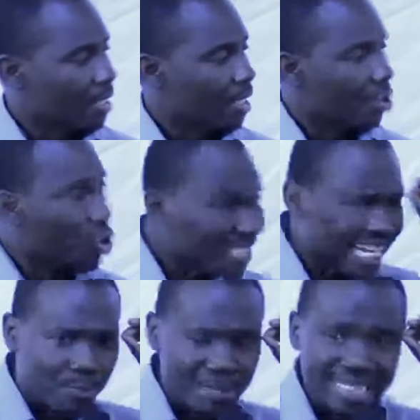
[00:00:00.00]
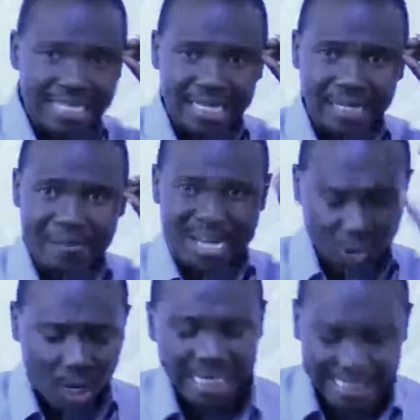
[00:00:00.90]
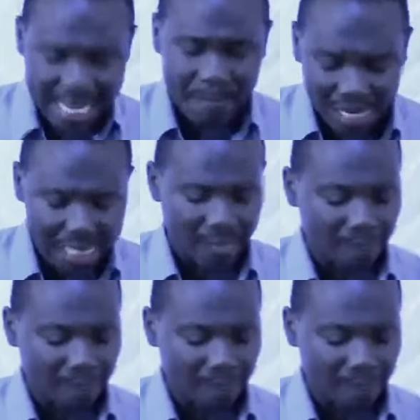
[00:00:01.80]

Not just mentally, but your entire being.